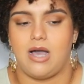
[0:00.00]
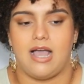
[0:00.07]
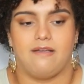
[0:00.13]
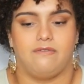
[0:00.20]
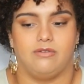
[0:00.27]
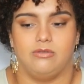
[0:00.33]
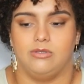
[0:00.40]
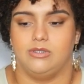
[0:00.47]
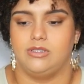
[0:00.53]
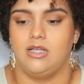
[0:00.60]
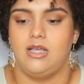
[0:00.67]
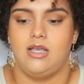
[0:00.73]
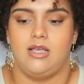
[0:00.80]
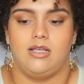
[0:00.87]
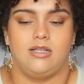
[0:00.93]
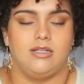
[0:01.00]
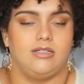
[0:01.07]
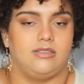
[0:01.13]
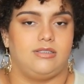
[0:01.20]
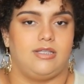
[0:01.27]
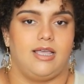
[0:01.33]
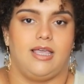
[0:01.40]
iPhones
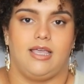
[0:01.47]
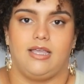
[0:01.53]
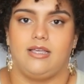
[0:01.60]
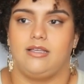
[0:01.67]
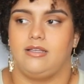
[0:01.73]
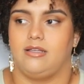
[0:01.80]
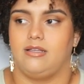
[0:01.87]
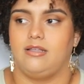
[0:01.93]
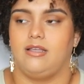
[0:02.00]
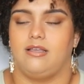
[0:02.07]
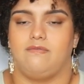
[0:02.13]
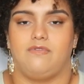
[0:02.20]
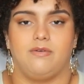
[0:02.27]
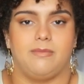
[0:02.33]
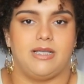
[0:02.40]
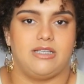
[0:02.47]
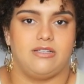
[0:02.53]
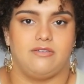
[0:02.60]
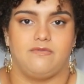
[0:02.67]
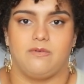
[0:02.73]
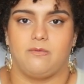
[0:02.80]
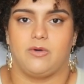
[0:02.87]
take
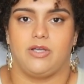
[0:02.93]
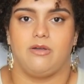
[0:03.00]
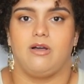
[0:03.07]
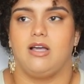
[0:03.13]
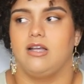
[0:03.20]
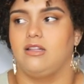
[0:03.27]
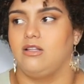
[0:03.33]
information from where you are,